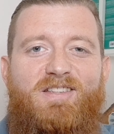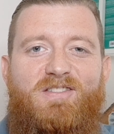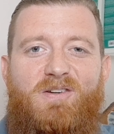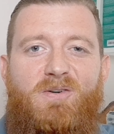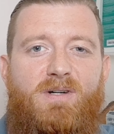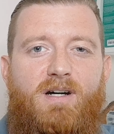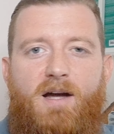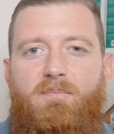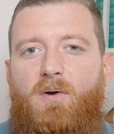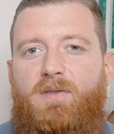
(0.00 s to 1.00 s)
so
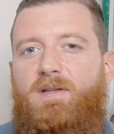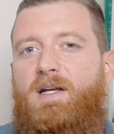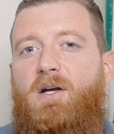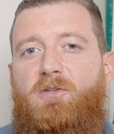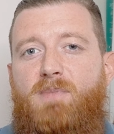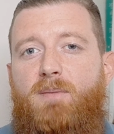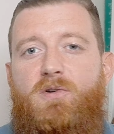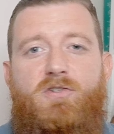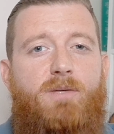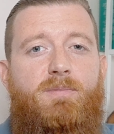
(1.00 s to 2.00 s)
I bought the Lighthouse
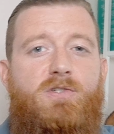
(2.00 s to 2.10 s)
membership.